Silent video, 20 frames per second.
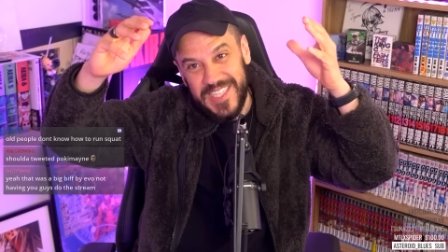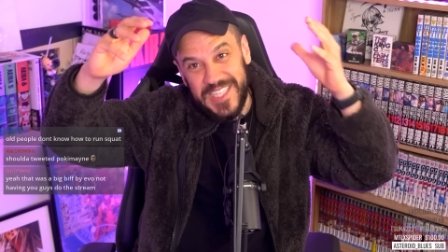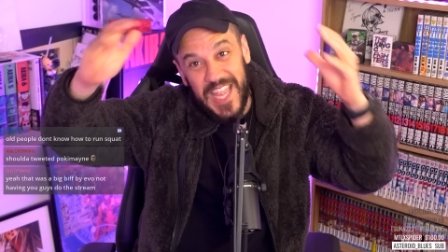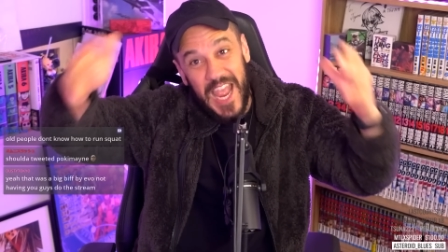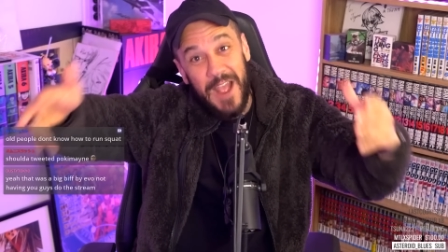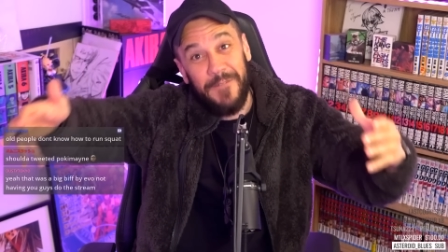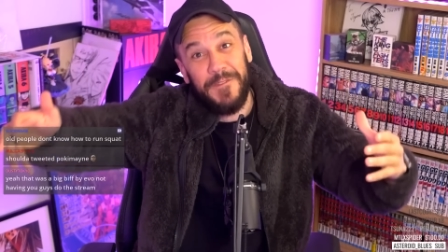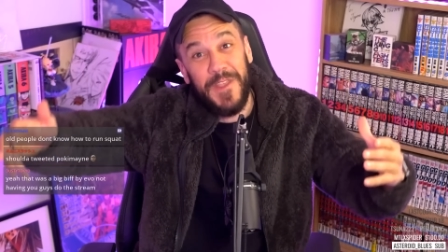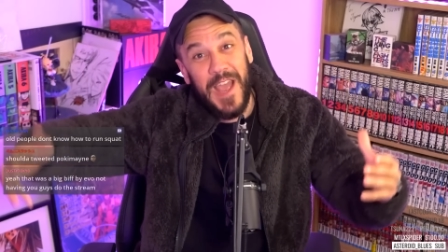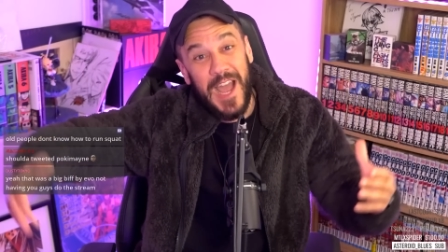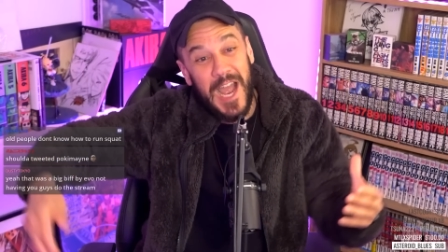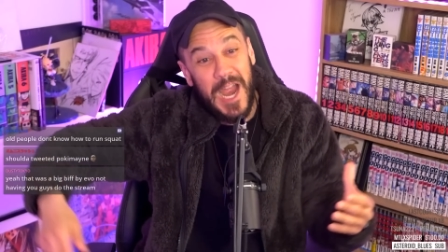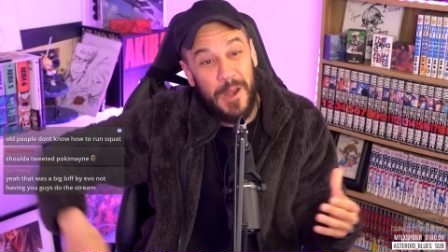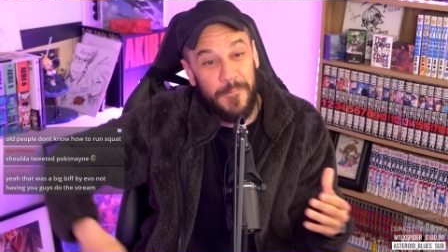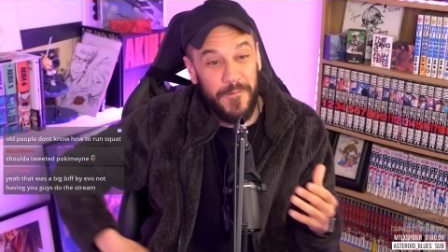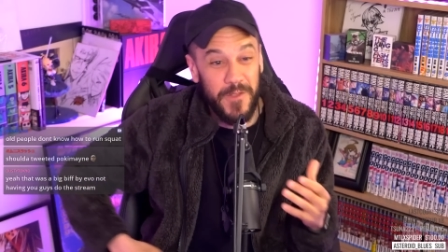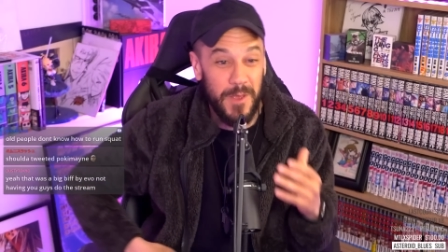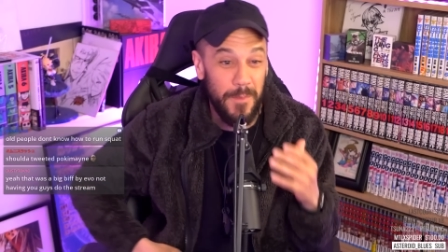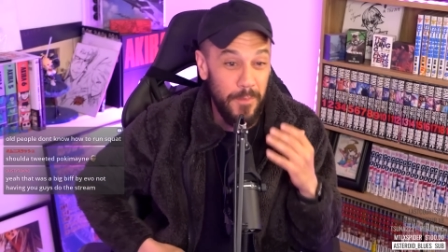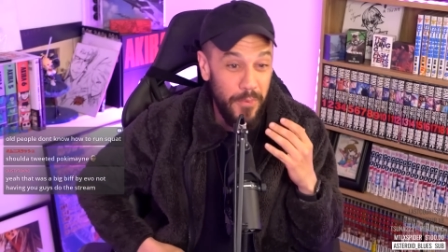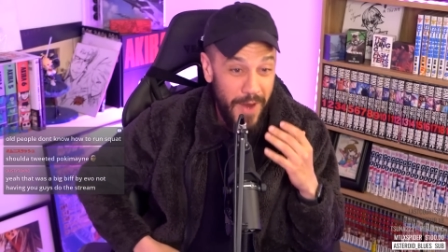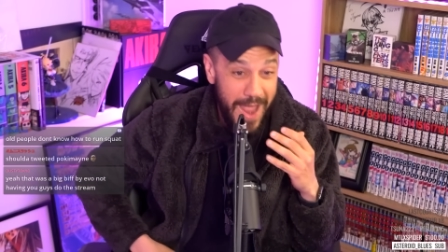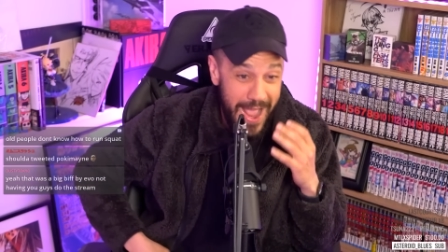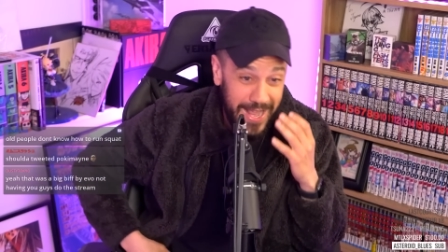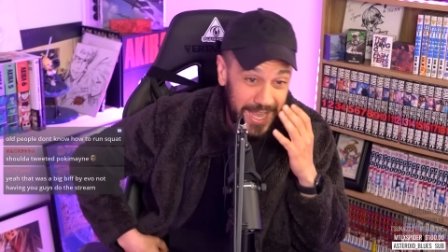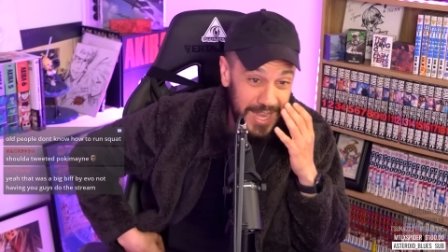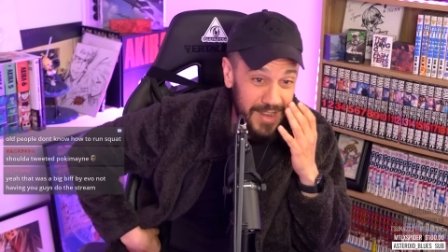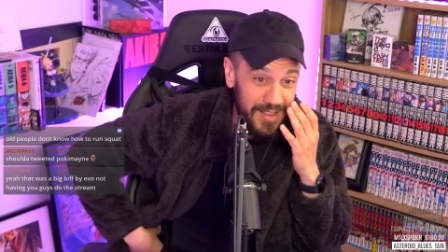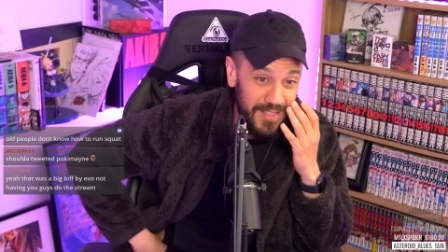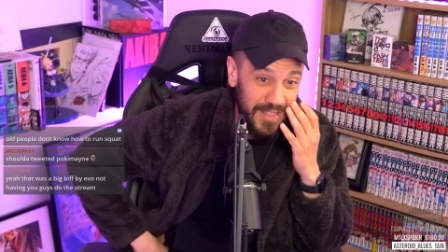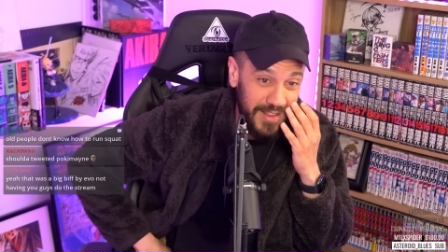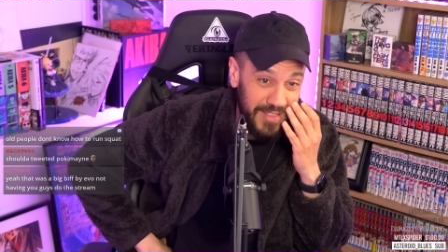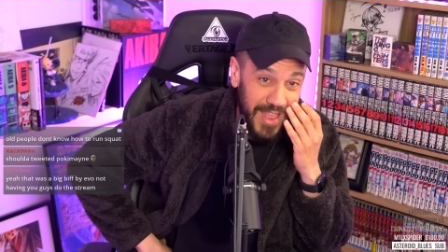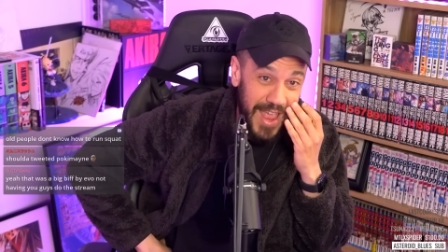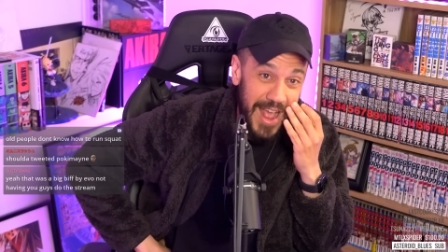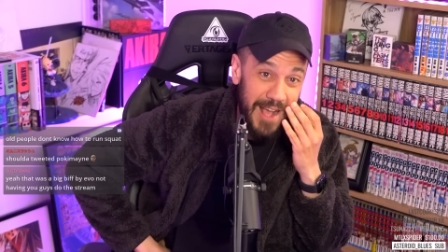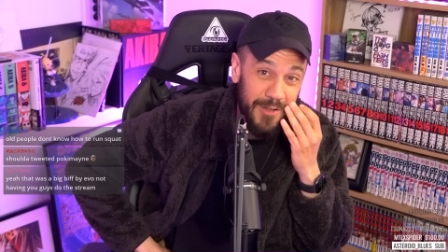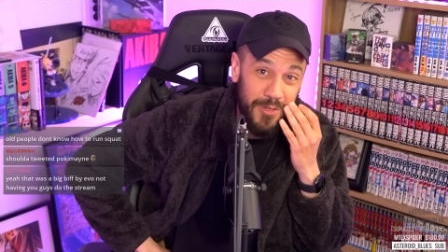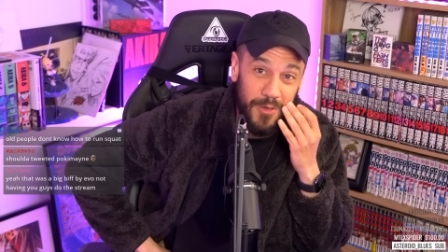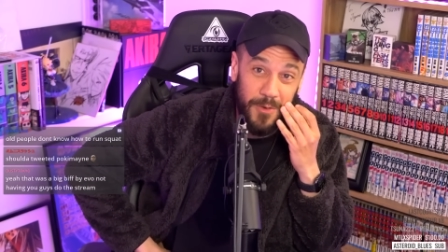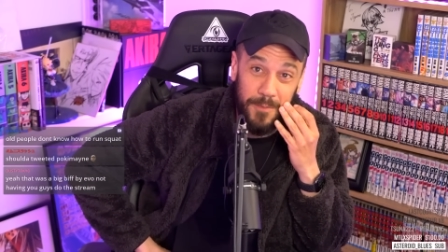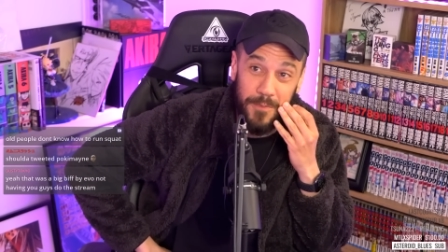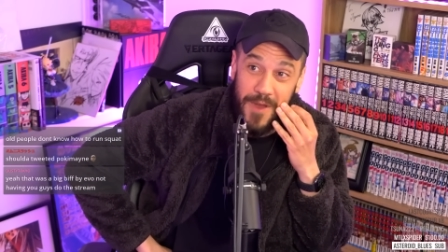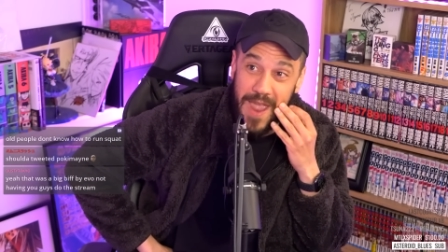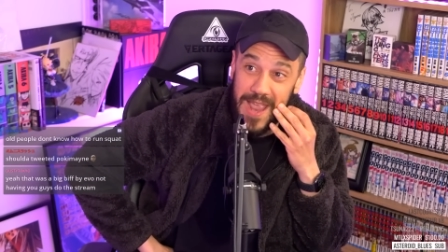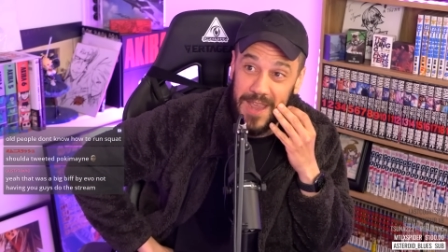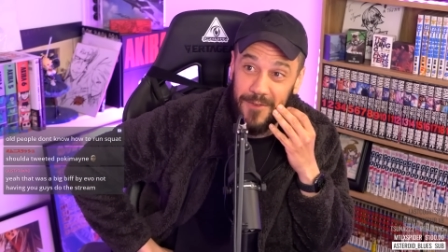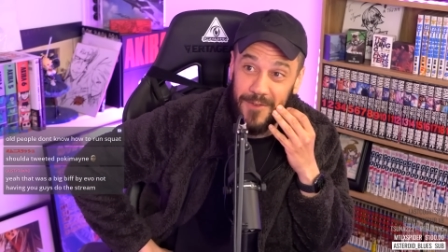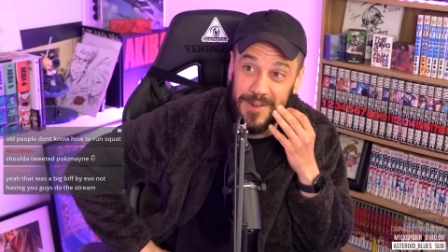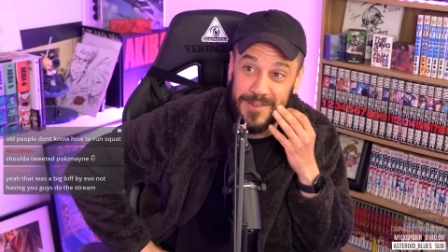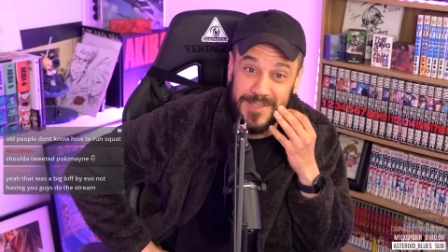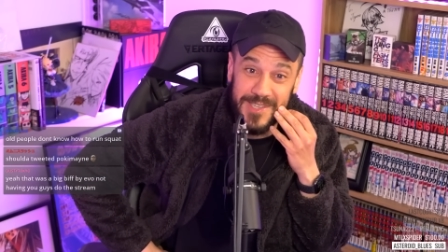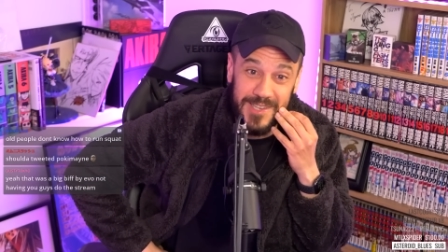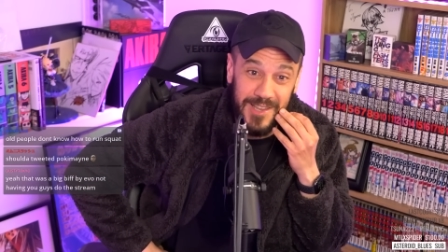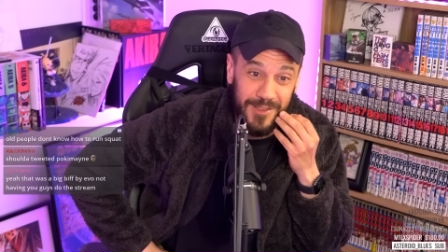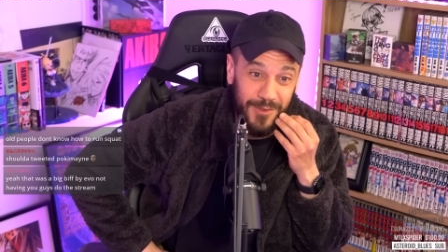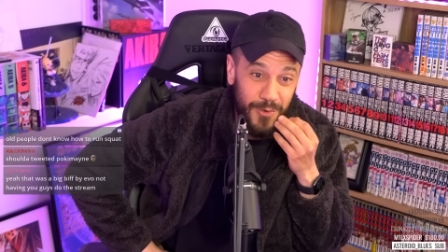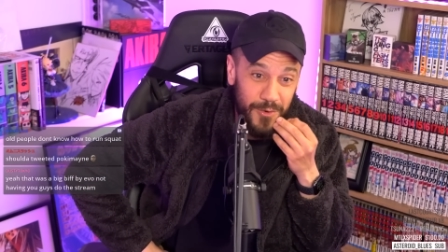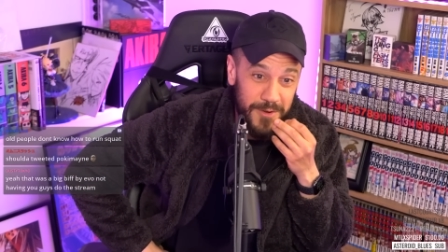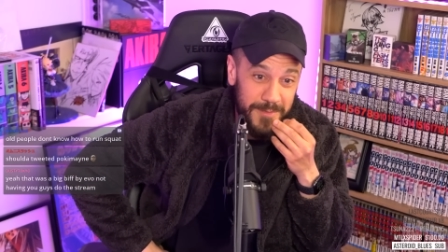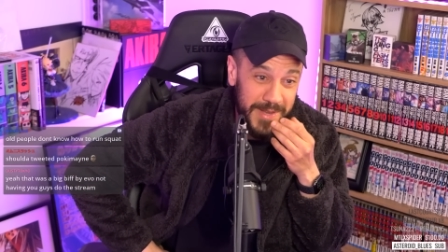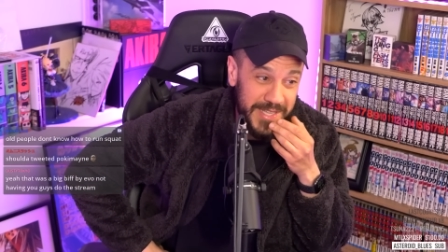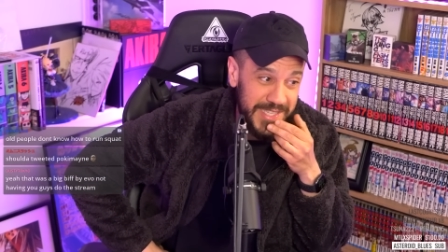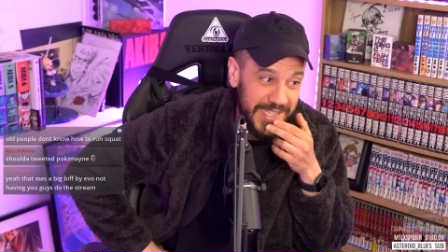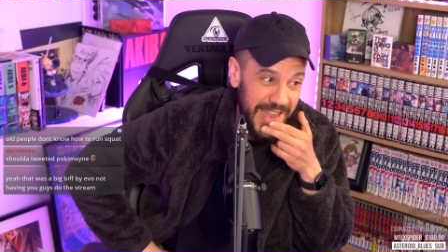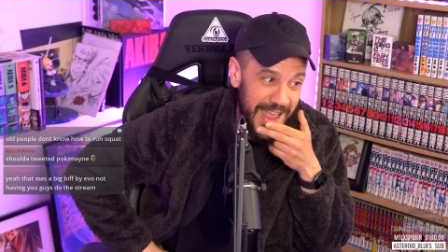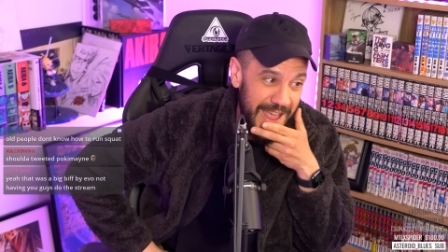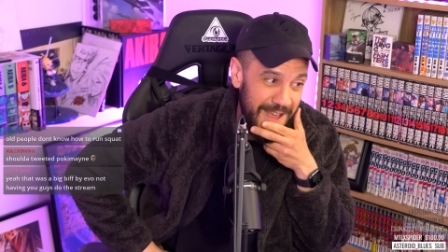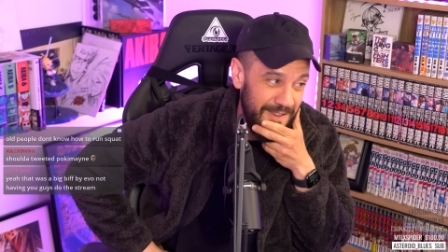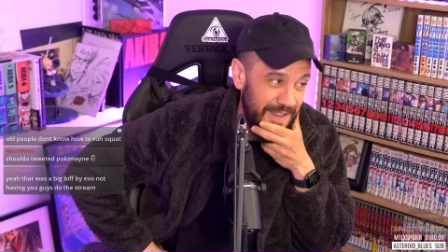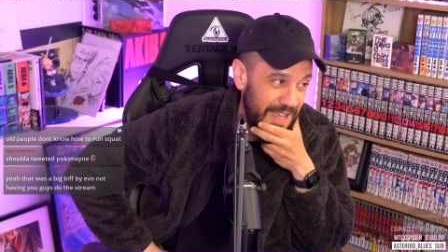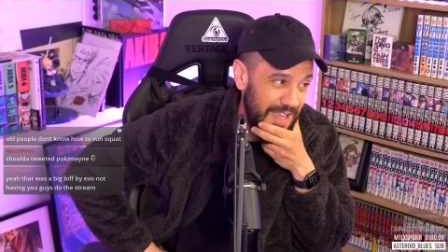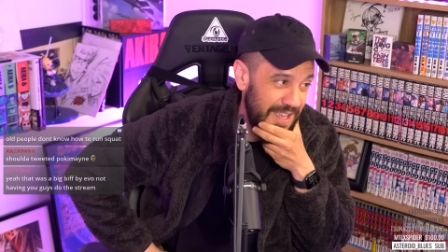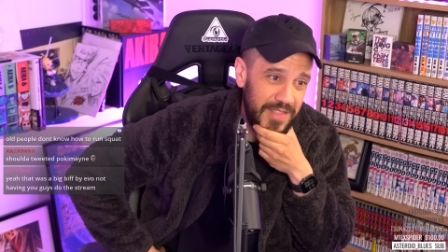staff they hired for the bracket, like the actual bracket runners and the tournament staff,